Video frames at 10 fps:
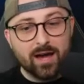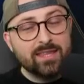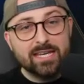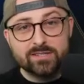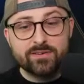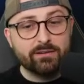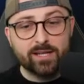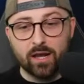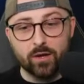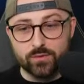I think it's
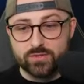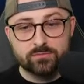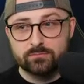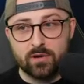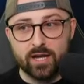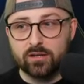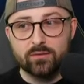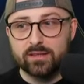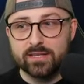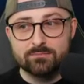very close. I
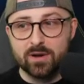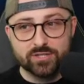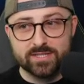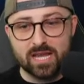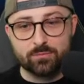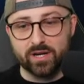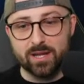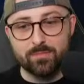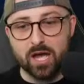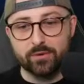don't think there's much to
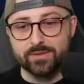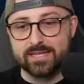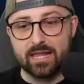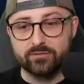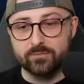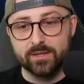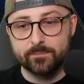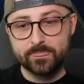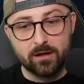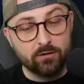separate Mbeumo and Salah for
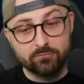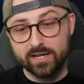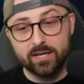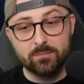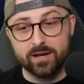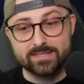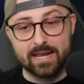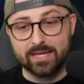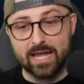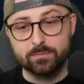me. I really don't mind a
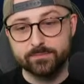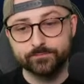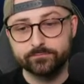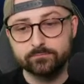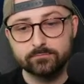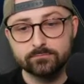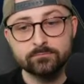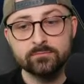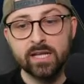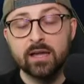Salah cap.
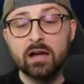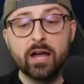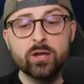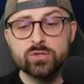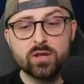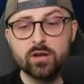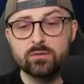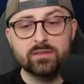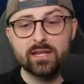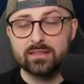I also
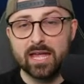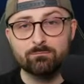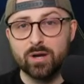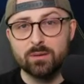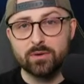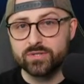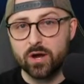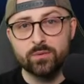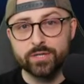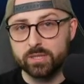don't think that Mbeumo's
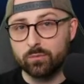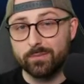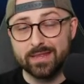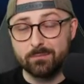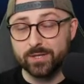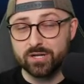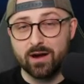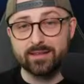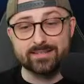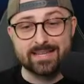ownership will be that much
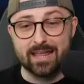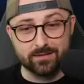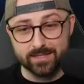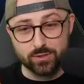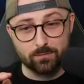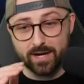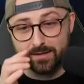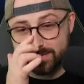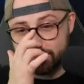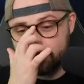higher than Salah at the top
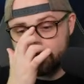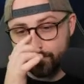ranks.